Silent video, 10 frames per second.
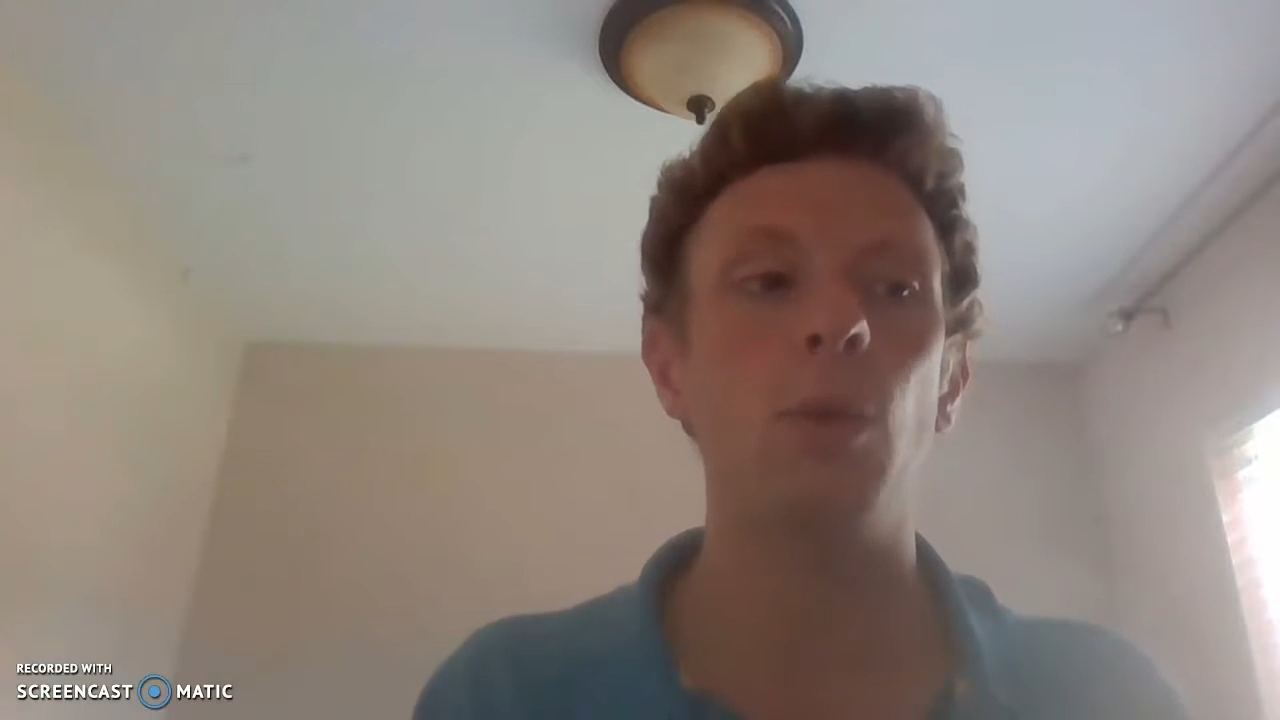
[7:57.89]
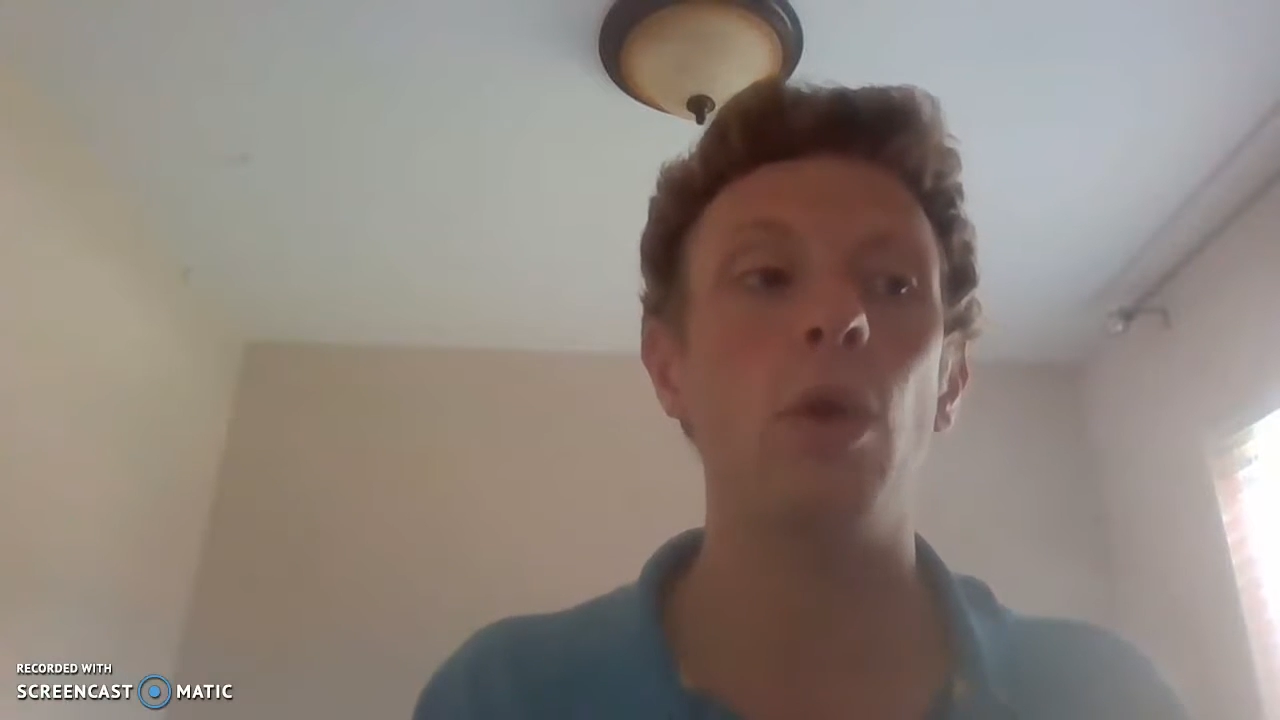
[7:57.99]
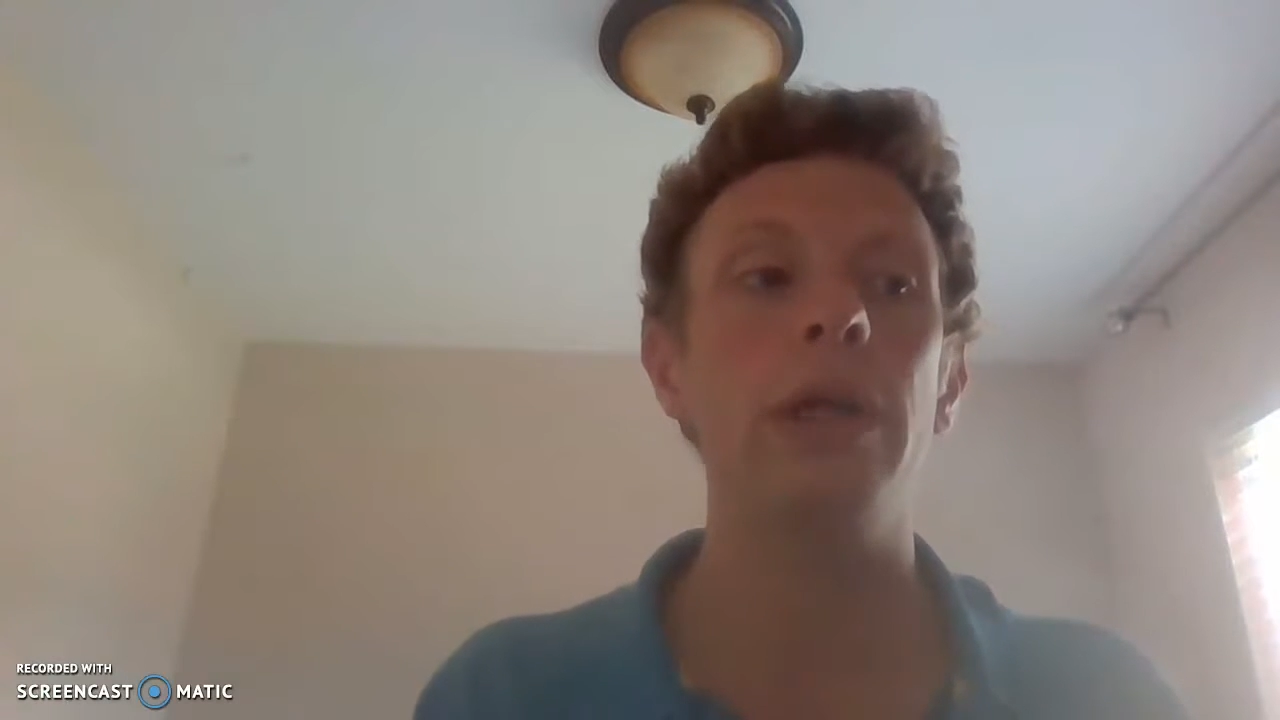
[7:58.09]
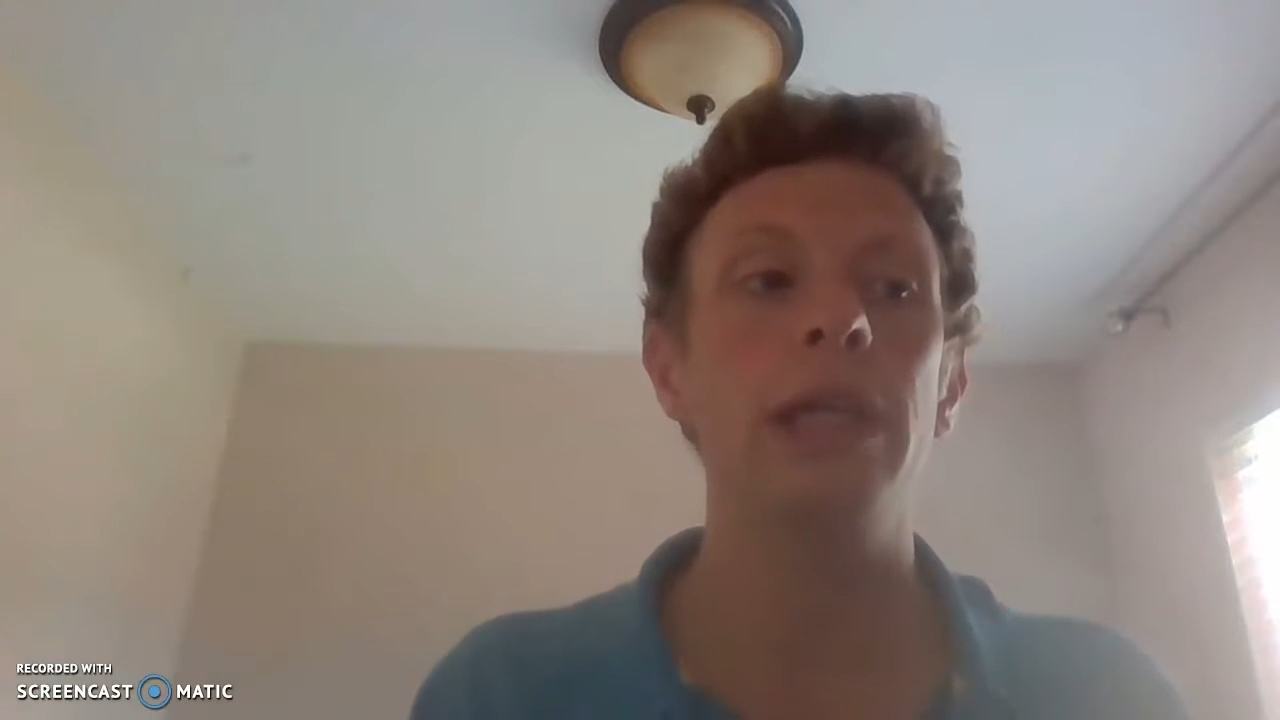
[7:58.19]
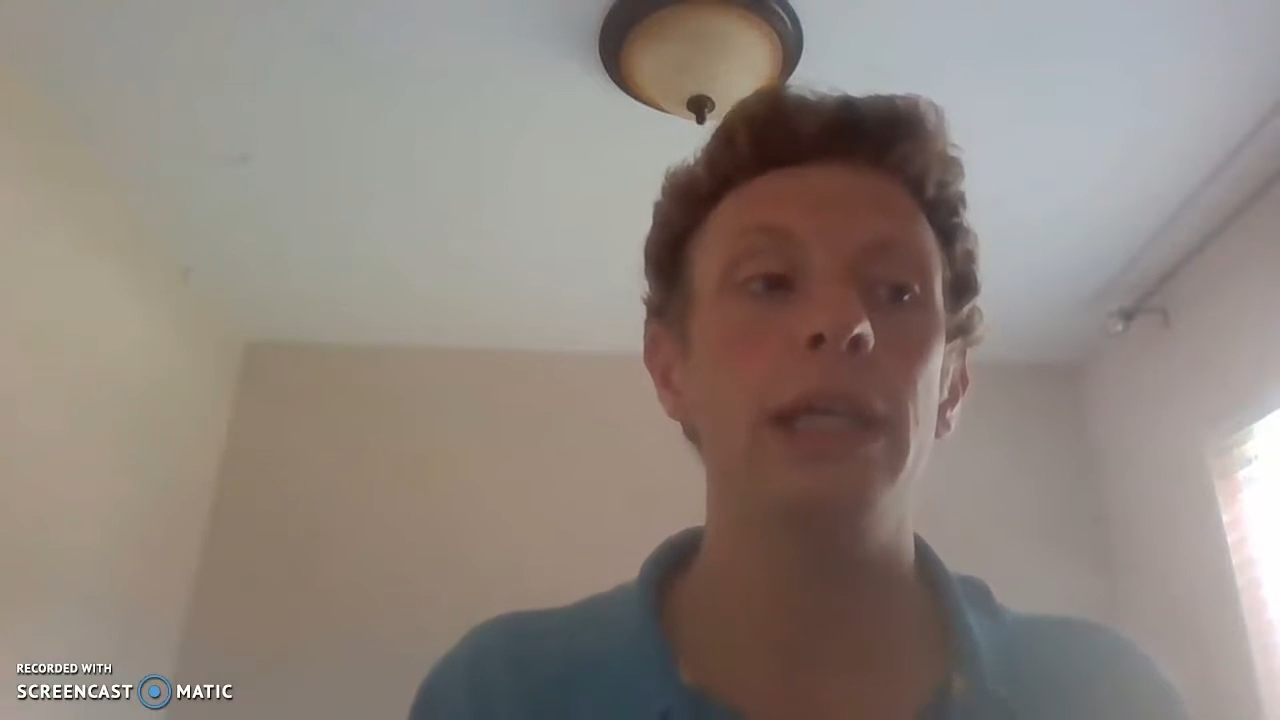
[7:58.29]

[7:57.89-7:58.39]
War,